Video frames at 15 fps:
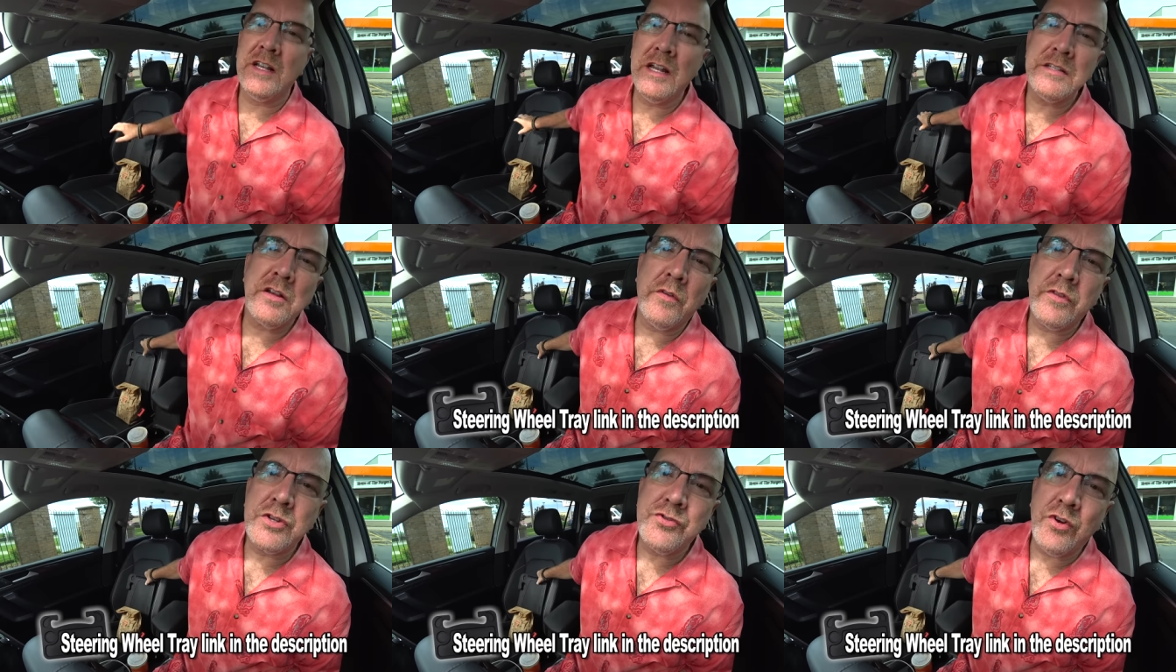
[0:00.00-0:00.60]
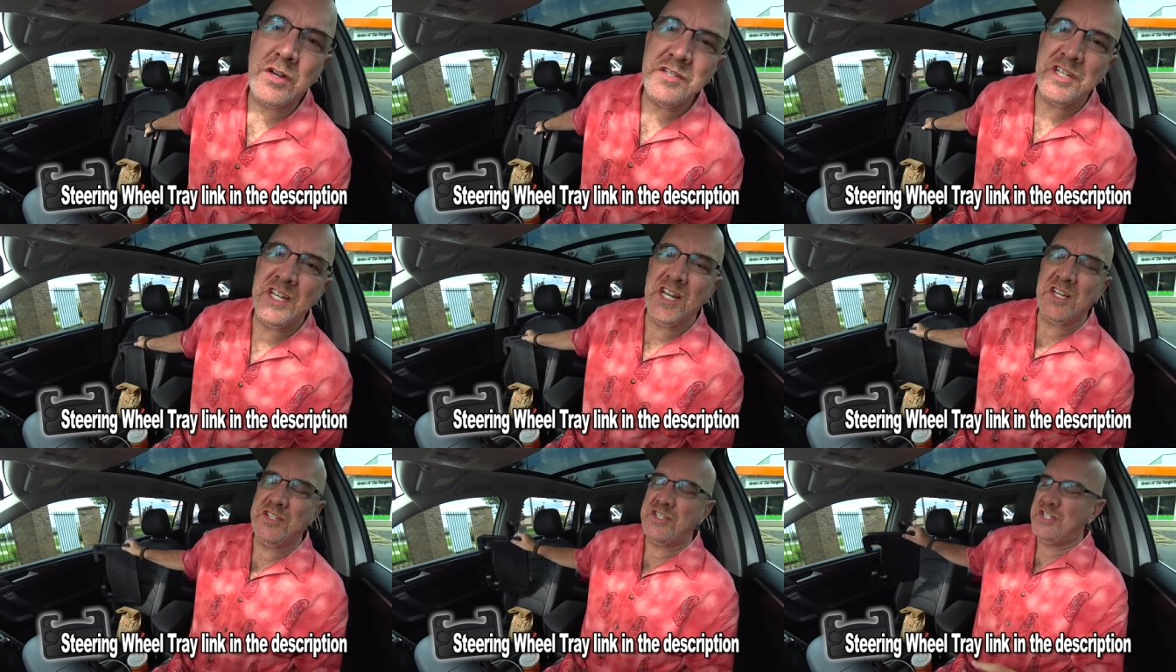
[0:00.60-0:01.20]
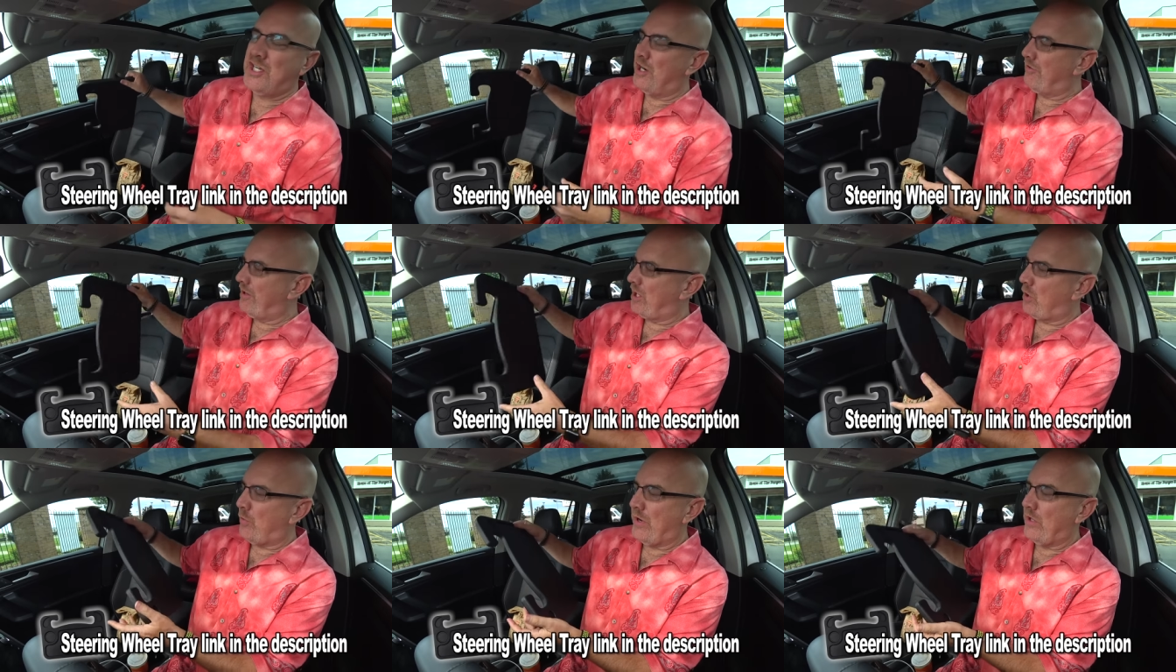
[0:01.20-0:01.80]
Let's go the trusty
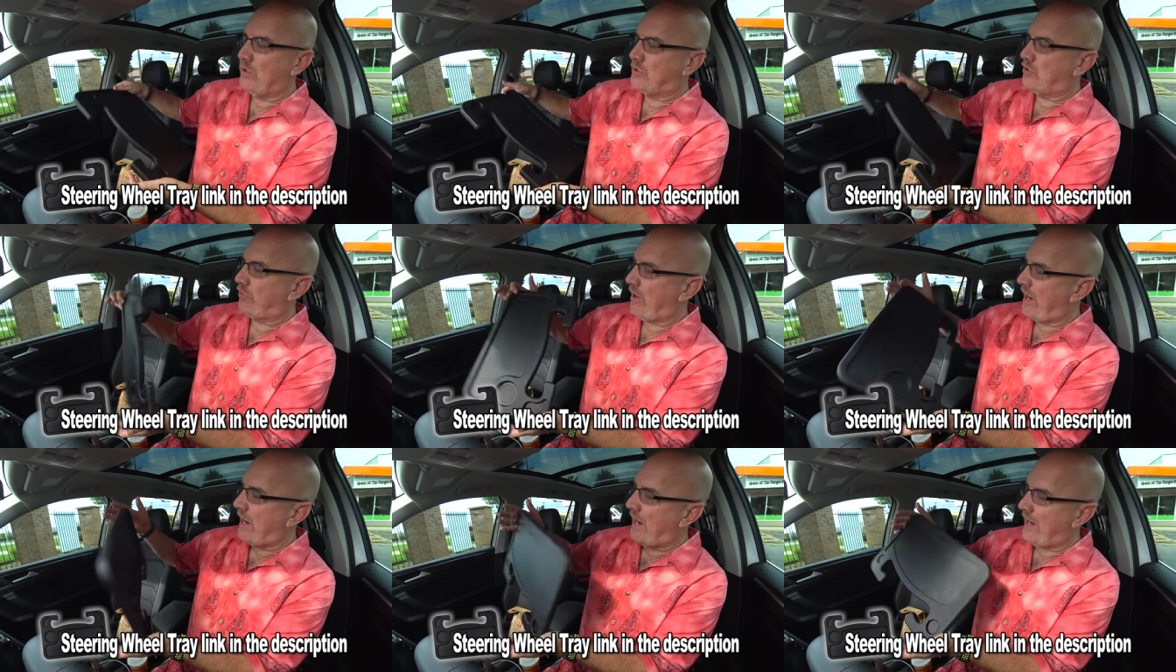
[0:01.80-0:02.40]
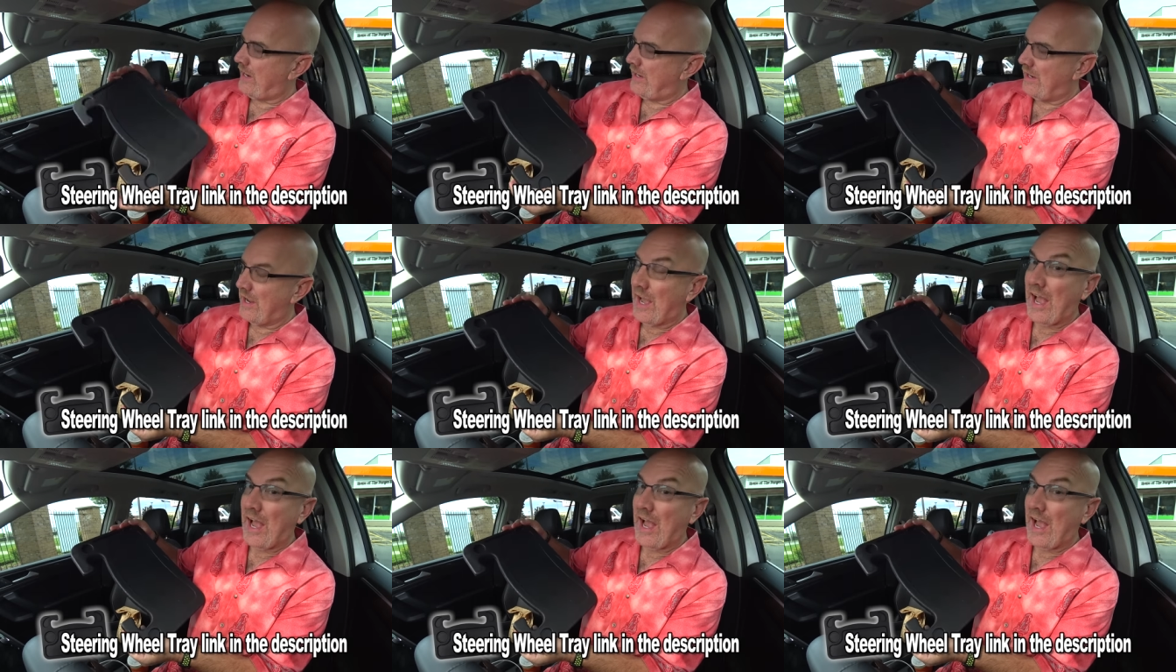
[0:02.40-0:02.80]
steering wheel tray